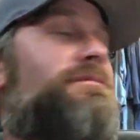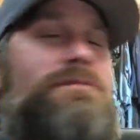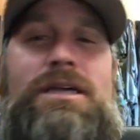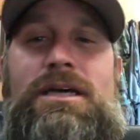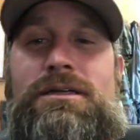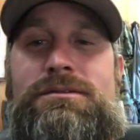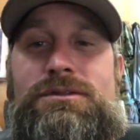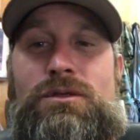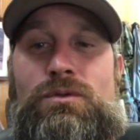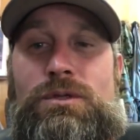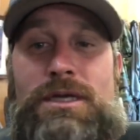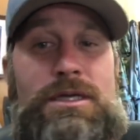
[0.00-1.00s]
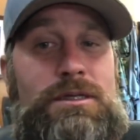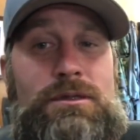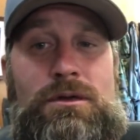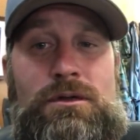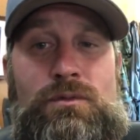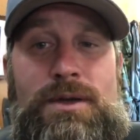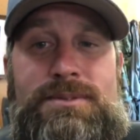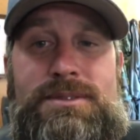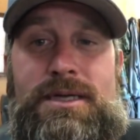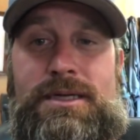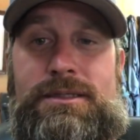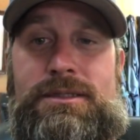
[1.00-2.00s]
Yeah. So they're on the
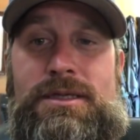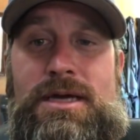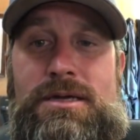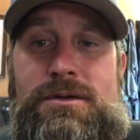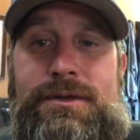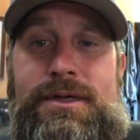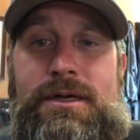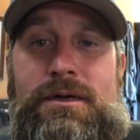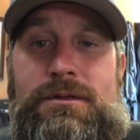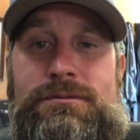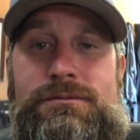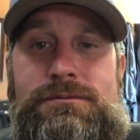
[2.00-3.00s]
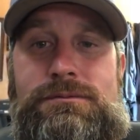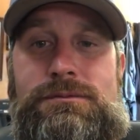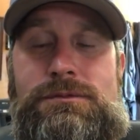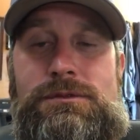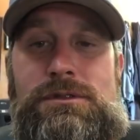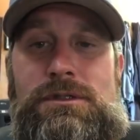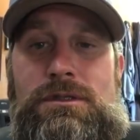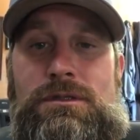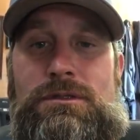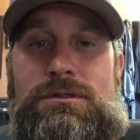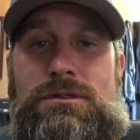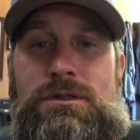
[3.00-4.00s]
website, the Nyuriar.
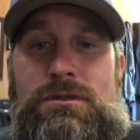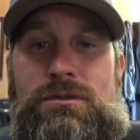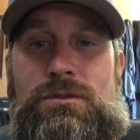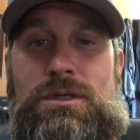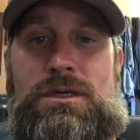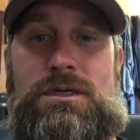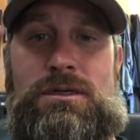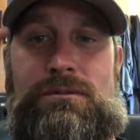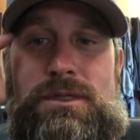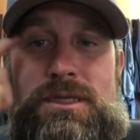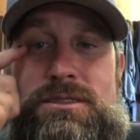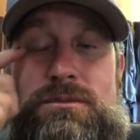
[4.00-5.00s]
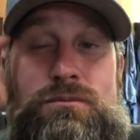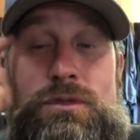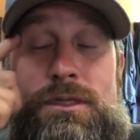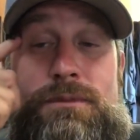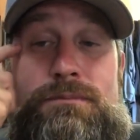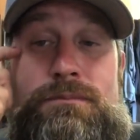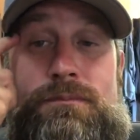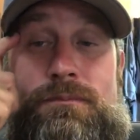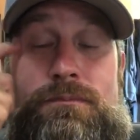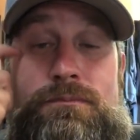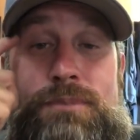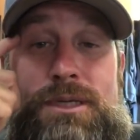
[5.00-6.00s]
So we got some really
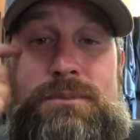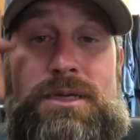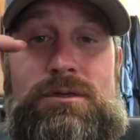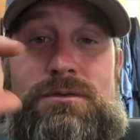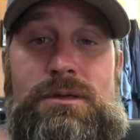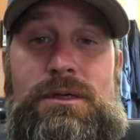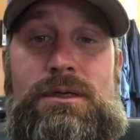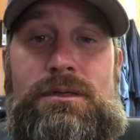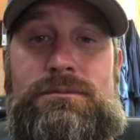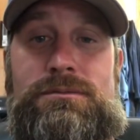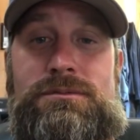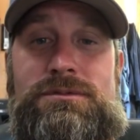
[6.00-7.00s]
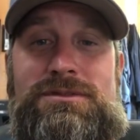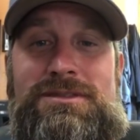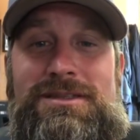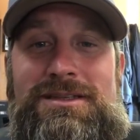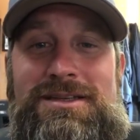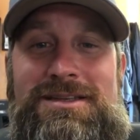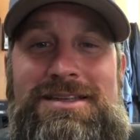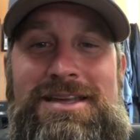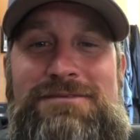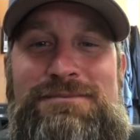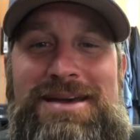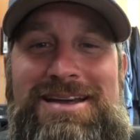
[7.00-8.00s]
big males right now.
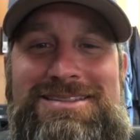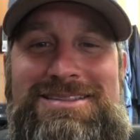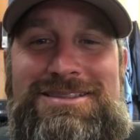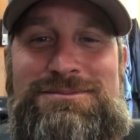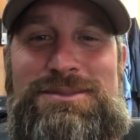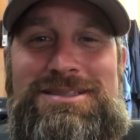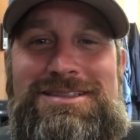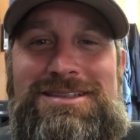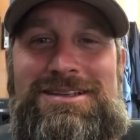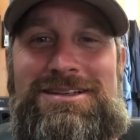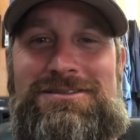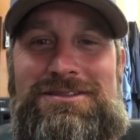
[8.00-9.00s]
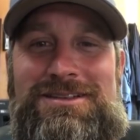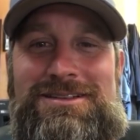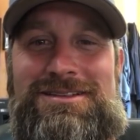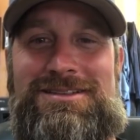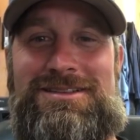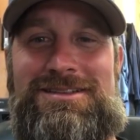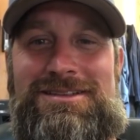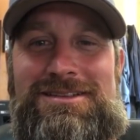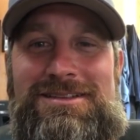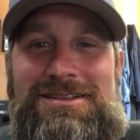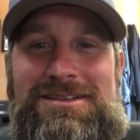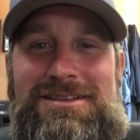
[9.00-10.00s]
Dave Pat says pizza delivery.
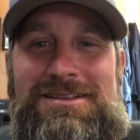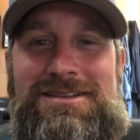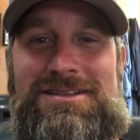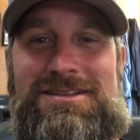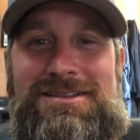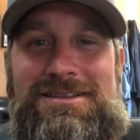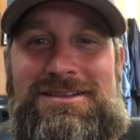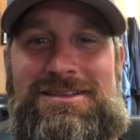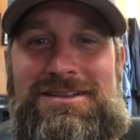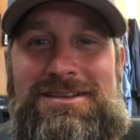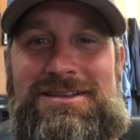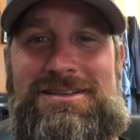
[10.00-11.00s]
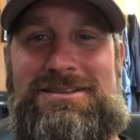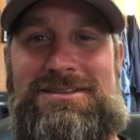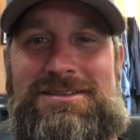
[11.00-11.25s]
All right.